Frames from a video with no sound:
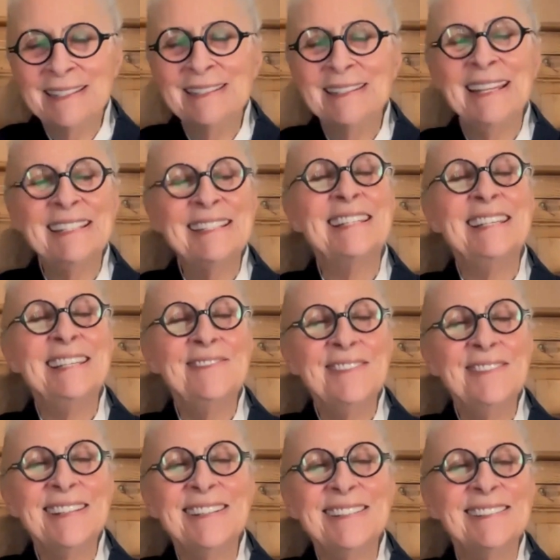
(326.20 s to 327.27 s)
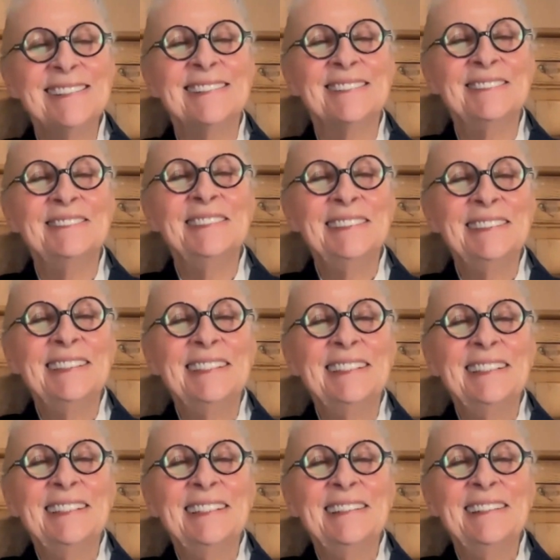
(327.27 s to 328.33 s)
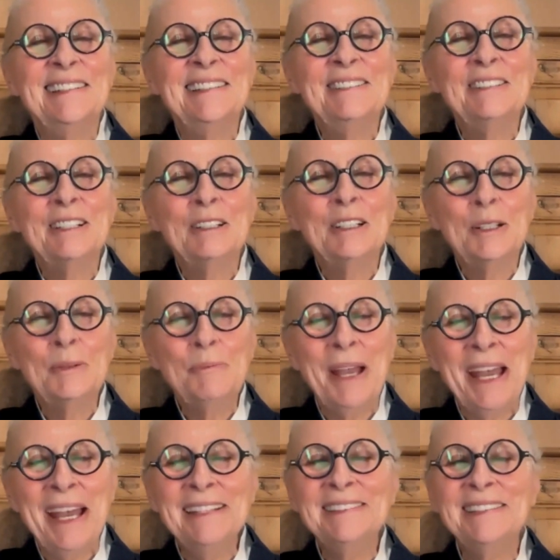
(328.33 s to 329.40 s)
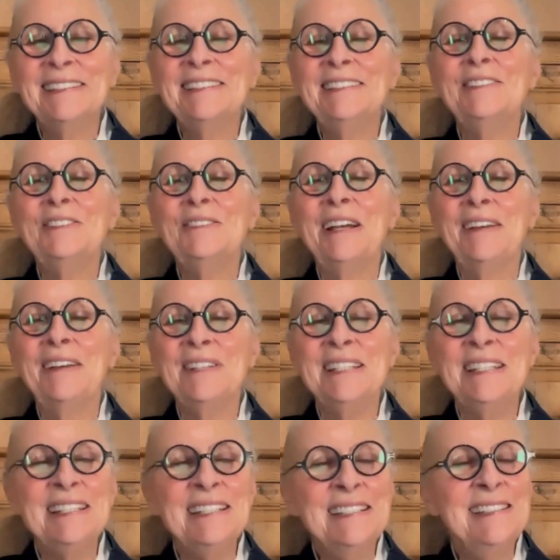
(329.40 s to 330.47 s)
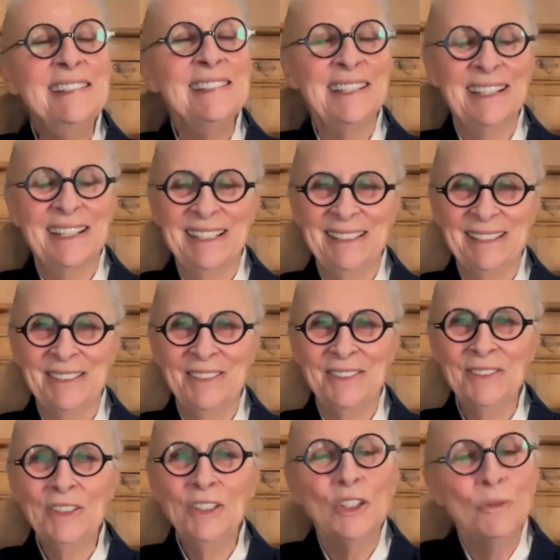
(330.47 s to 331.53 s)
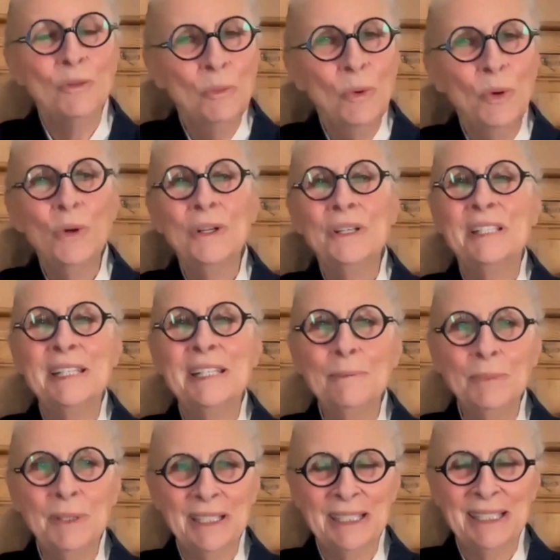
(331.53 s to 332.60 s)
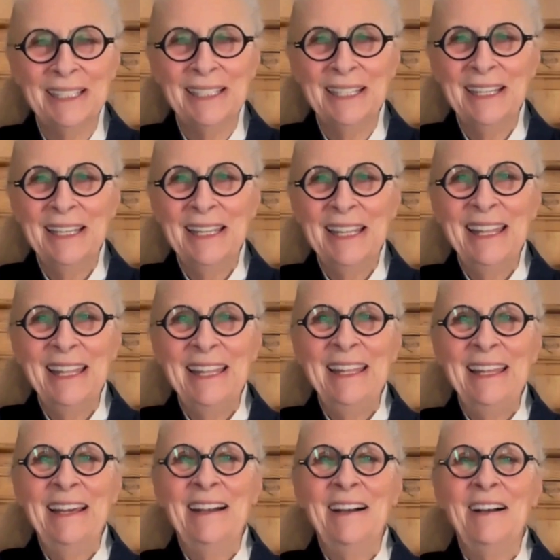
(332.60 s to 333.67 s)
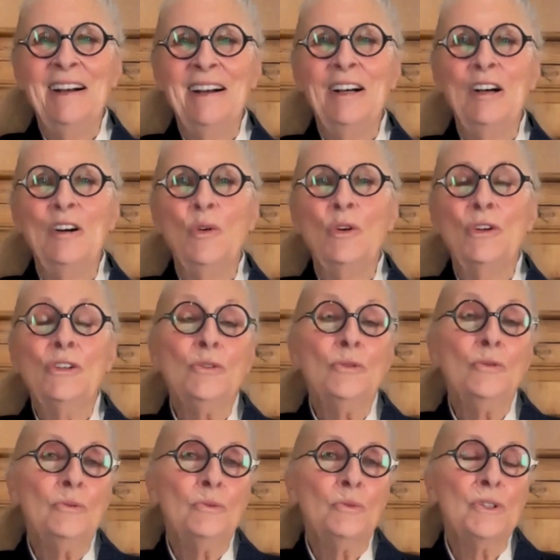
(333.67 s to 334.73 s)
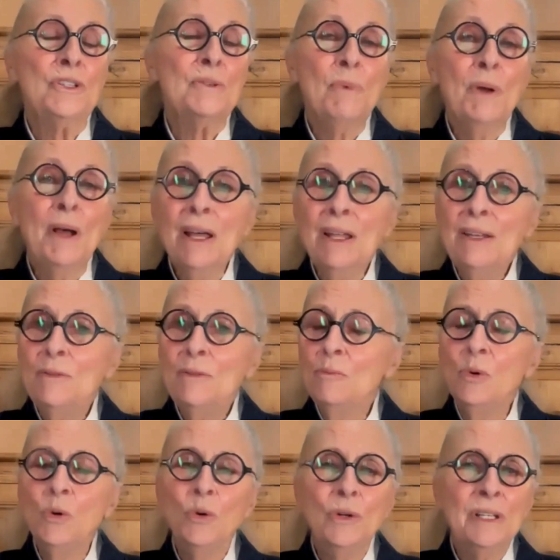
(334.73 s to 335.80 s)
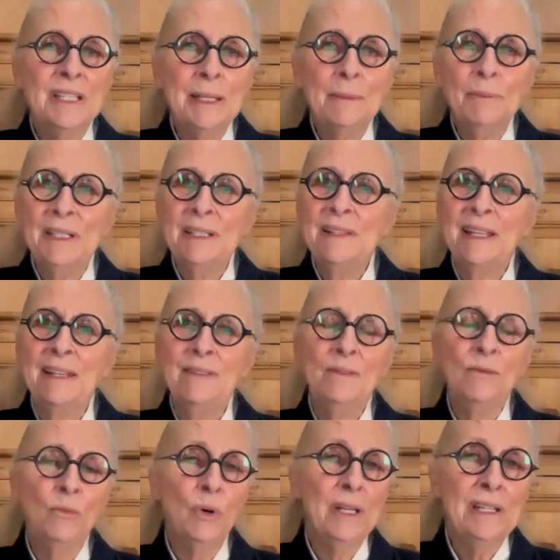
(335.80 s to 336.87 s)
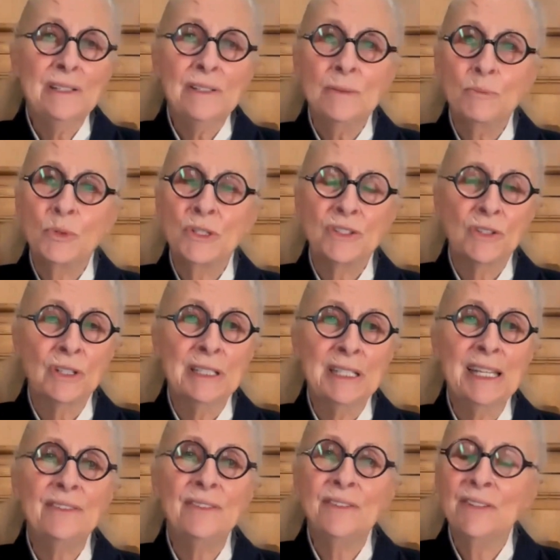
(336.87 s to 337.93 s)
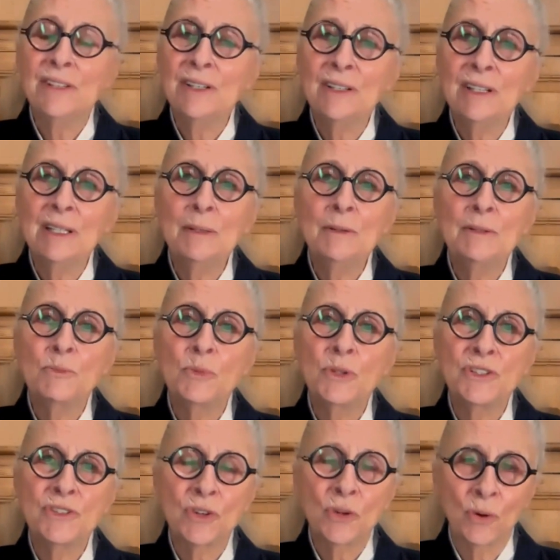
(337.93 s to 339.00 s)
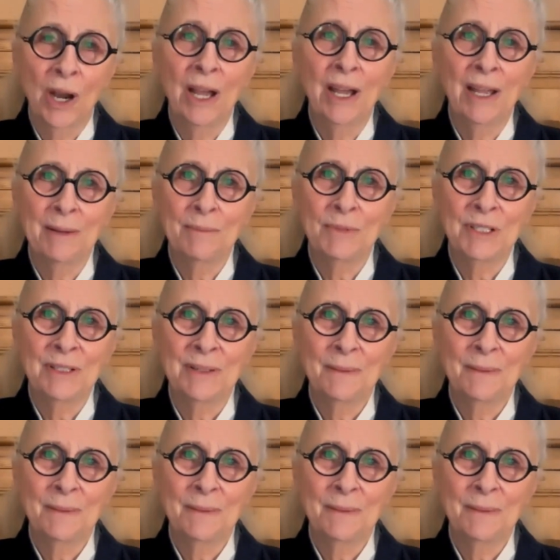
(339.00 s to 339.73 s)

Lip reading: it gives us the capacity to have the insight to look more deeply or to respond more deeply than what is necessarily prescribed,